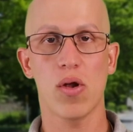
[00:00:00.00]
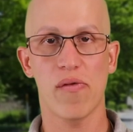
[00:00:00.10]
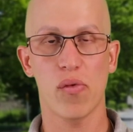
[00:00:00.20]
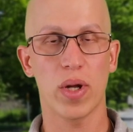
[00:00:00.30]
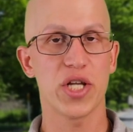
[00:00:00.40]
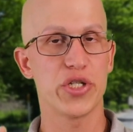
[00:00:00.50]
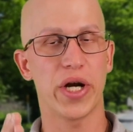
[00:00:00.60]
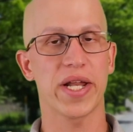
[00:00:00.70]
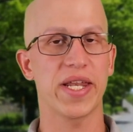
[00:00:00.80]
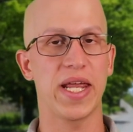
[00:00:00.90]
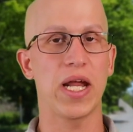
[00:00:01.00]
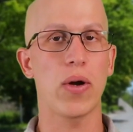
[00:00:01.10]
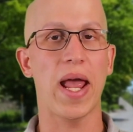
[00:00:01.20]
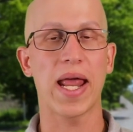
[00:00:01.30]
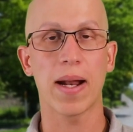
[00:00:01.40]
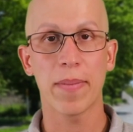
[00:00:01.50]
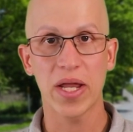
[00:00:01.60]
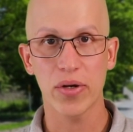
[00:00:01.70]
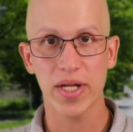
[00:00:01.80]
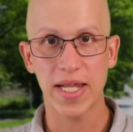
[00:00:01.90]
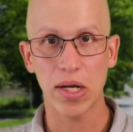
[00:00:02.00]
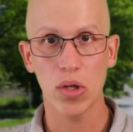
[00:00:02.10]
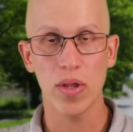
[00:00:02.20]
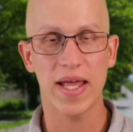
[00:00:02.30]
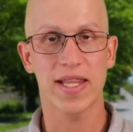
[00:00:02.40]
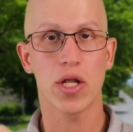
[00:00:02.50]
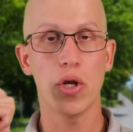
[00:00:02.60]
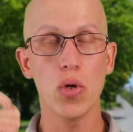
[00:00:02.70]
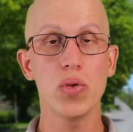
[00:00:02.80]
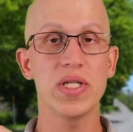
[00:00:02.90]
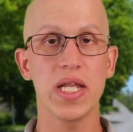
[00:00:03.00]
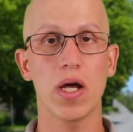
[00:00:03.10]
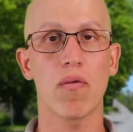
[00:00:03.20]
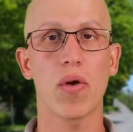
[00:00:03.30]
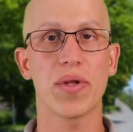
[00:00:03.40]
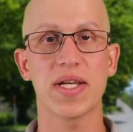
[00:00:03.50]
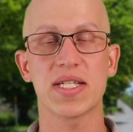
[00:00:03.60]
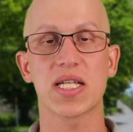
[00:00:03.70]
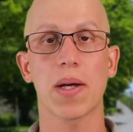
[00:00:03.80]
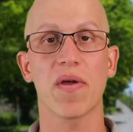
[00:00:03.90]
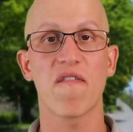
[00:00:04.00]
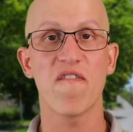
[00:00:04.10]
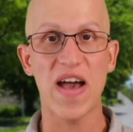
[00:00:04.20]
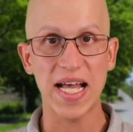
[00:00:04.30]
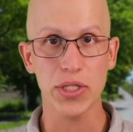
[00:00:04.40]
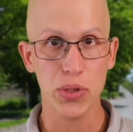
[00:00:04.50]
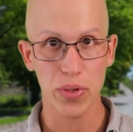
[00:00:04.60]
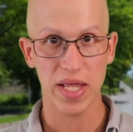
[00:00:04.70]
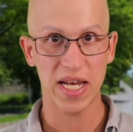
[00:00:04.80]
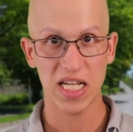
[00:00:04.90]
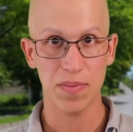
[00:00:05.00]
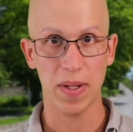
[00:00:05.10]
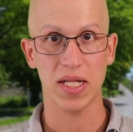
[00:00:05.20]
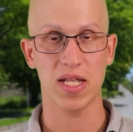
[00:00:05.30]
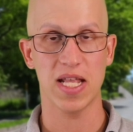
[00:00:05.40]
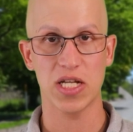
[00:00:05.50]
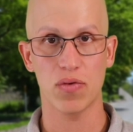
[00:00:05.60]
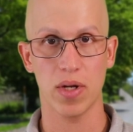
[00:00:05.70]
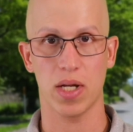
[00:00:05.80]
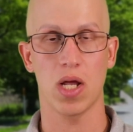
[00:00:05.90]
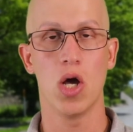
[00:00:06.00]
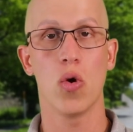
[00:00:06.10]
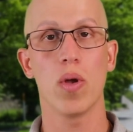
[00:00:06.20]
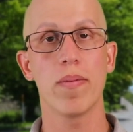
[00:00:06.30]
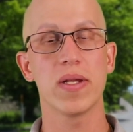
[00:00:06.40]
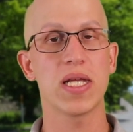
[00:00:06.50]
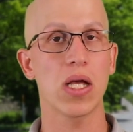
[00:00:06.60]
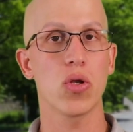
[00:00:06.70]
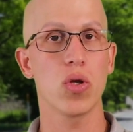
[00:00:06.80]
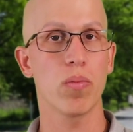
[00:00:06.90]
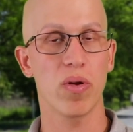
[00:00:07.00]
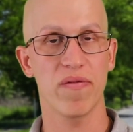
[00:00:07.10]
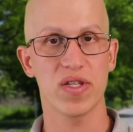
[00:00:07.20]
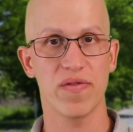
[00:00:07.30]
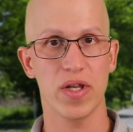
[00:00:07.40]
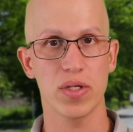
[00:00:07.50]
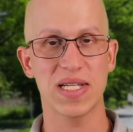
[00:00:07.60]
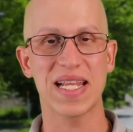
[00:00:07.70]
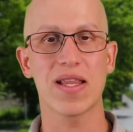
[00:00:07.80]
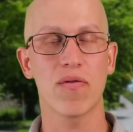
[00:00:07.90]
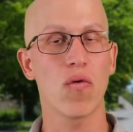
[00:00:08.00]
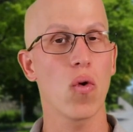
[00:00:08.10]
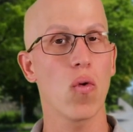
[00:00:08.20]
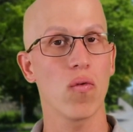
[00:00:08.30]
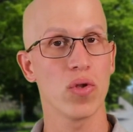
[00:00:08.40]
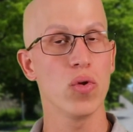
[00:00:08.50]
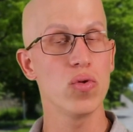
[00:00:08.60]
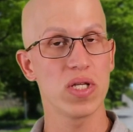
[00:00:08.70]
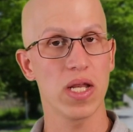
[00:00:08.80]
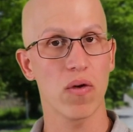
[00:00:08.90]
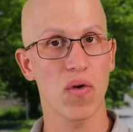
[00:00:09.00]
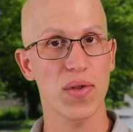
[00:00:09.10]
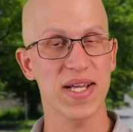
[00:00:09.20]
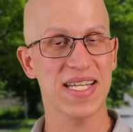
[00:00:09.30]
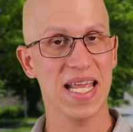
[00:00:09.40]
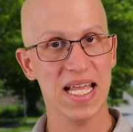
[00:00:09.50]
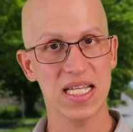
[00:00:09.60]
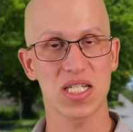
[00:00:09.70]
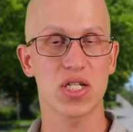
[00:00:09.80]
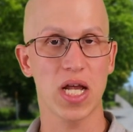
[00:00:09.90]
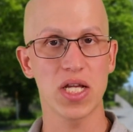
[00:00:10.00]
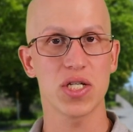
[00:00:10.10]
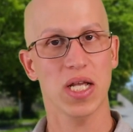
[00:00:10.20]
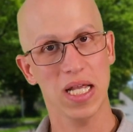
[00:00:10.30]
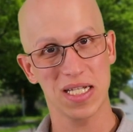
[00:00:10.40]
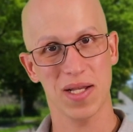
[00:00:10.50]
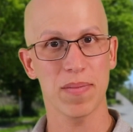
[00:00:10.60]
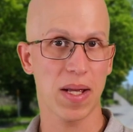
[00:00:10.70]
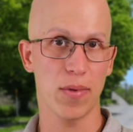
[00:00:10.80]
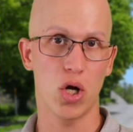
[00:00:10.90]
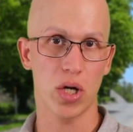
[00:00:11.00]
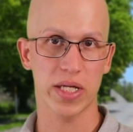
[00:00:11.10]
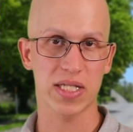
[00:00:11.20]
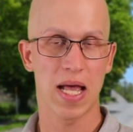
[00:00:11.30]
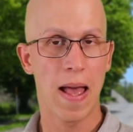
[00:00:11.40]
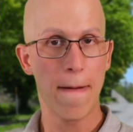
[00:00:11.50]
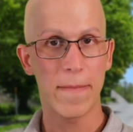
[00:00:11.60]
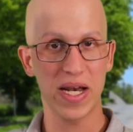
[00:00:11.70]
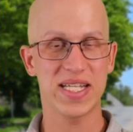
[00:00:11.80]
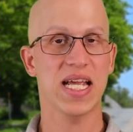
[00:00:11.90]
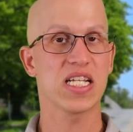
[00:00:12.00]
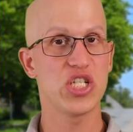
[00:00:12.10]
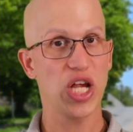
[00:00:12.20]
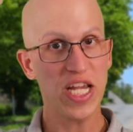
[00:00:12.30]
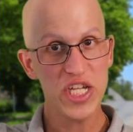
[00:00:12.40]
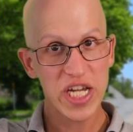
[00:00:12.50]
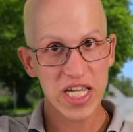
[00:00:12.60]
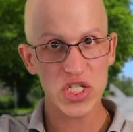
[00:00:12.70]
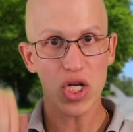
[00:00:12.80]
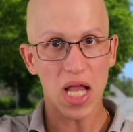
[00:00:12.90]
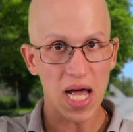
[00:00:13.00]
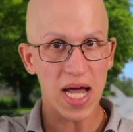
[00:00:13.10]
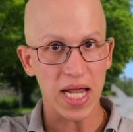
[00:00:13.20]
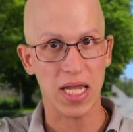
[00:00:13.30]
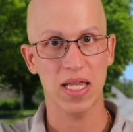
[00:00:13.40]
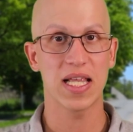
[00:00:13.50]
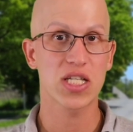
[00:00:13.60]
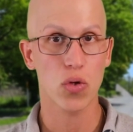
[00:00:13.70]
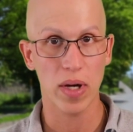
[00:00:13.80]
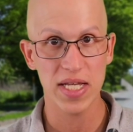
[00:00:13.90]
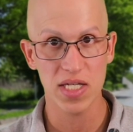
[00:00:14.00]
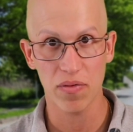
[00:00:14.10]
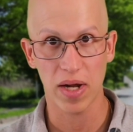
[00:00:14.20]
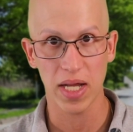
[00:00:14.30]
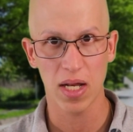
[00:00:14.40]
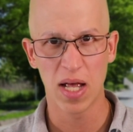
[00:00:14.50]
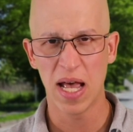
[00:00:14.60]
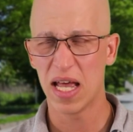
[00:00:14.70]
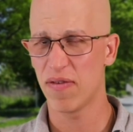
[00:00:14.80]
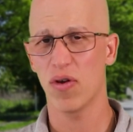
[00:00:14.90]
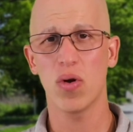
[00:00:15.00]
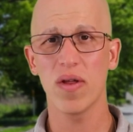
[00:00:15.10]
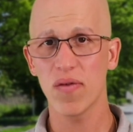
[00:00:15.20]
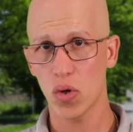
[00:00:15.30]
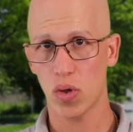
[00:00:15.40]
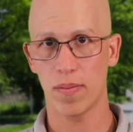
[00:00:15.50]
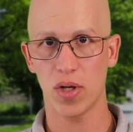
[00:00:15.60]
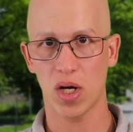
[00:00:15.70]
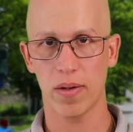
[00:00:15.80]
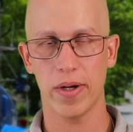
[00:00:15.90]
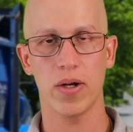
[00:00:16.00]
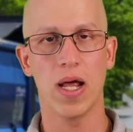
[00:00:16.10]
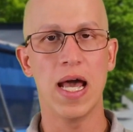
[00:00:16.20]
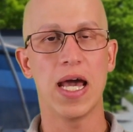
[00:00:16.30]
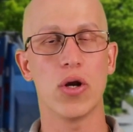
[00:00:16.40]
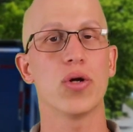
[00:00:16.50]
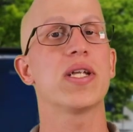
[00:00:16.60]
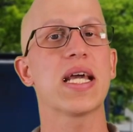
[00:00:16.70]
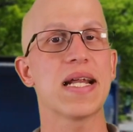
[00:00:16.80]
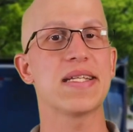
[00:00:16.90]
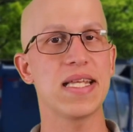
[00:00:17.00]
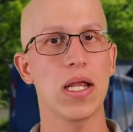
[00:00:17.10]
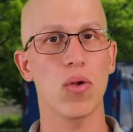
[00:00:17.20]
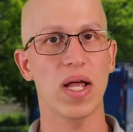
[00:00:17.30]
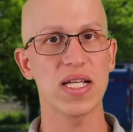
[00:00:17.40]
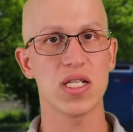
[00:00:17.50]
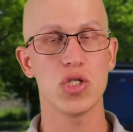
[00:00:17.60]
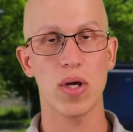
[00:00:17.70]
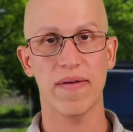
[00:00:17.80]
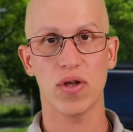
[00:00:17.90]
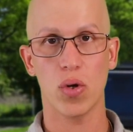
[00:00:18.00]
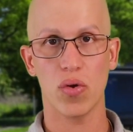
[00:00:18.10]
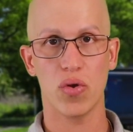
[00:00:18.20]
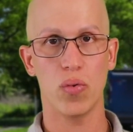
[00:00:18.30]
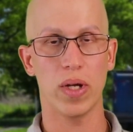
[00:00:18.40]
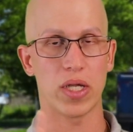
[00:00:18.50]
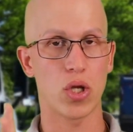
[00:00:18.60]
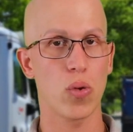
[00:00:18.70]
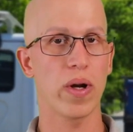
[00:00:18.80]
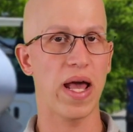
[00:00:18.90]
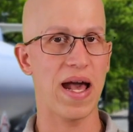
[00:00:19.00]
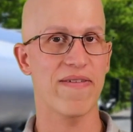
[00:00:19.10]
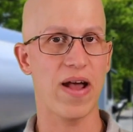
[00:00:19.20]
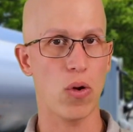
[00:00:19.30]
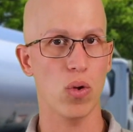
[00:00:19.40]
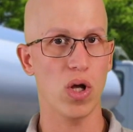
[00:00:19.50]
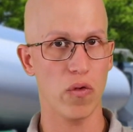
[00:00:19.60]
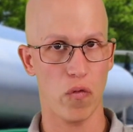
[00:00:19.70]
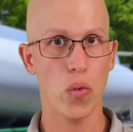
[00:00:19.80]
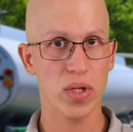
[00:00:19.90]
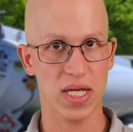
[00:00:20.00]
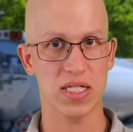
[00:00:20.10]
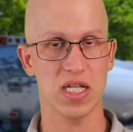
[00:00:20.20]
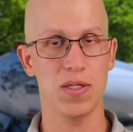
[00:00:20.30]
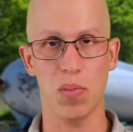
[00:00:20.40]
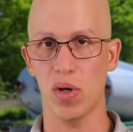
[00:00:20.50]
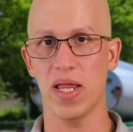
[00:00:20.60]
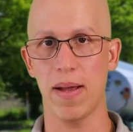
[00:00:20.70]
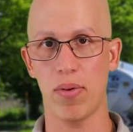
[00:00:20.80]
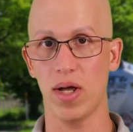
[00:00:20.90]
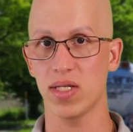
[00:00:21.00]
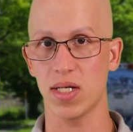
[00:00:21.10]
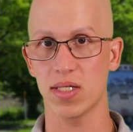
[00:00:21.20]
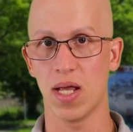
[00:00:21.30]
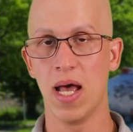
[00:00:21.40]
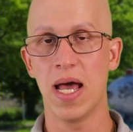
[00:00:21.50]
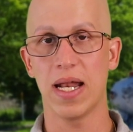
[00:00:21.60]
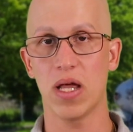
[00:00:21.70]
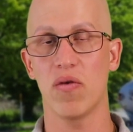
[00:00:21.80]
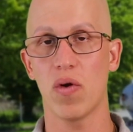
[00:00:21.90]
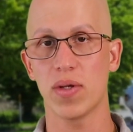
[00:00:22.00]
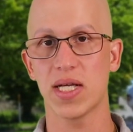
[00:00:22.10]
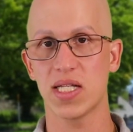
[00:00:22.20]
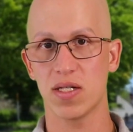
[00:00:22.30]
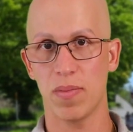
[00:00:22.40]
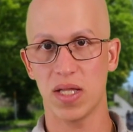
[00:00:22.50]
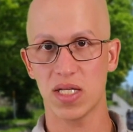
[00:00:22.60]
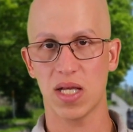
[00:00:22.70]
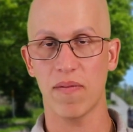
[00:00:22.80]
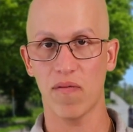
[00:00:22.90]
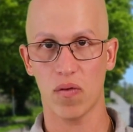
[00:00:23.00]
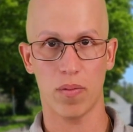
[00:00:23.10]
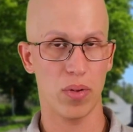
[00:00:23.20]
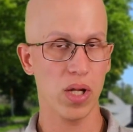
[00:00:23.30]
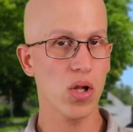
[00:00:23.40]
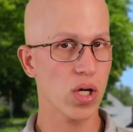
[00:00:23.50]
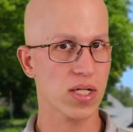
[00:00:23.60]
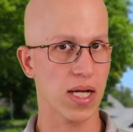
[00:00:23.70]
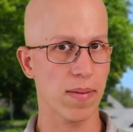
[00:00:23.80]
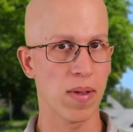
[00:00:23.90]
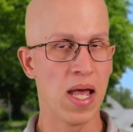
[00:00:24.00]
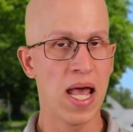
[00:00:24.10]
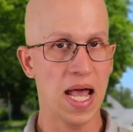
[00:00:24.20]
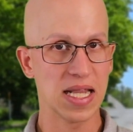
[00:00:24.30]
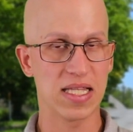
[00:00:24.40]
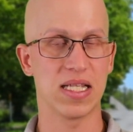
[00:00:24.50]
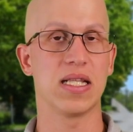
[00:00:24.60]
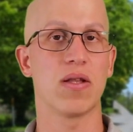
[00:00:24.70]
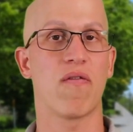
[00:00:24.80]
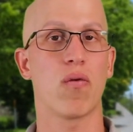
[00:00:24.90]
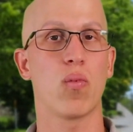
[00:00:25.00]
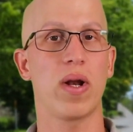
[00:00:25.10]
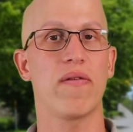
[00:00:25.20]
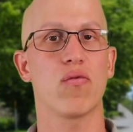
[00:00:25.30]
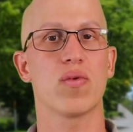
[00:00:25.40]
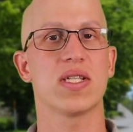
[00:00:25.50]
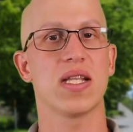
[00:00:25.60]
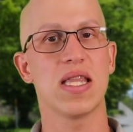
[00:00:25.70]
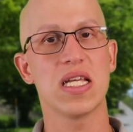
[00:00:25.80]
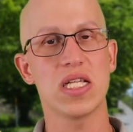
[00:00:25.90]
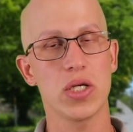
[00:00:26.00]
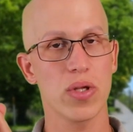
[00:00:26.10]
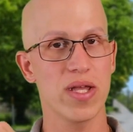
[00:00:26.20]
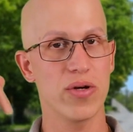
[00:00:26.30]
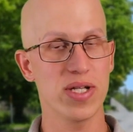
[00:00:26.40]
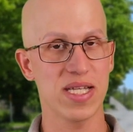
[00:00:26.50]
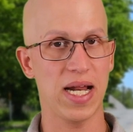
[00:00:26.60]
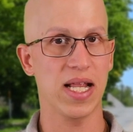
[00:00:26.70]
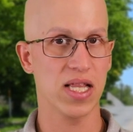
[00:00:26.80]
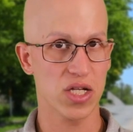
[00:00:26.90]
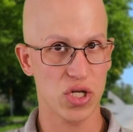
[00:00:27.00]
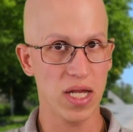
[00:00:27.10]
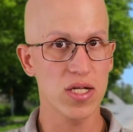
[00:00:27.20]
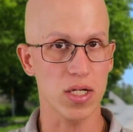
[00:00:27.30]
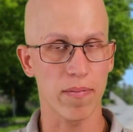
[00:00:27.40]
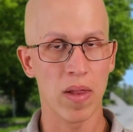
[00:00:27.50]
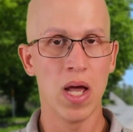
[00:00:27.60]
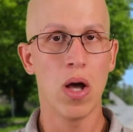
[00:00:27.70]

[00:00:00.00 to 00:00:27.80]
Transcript: Hello everyone, it's Jonathan here, and I'm here to tell you that the new CDL road test is coming faster than expected. That's right. We've been telling you in previous videos that the road, new CDL road test is changing in sometime in August, but it's actually changing in July. That's crazy, right? And if you don't even know what I'm talking about, in order to get a CDL license, you have to go through a two and a half hour long road test as part of that process. Now, the road test has been the same for a pretty long time, and the, for whatever reason, this year they're deciding to change it.